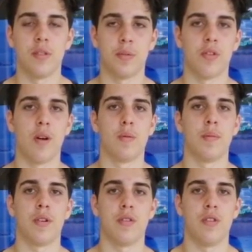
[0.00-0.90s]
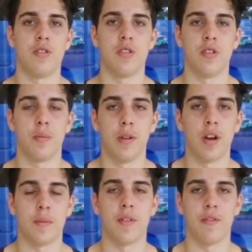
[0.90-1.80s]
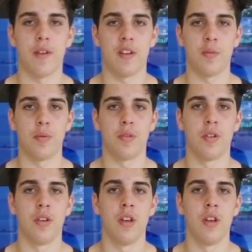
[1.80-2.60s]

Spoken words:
Subscribe to me on YouTube, like me on Facebook.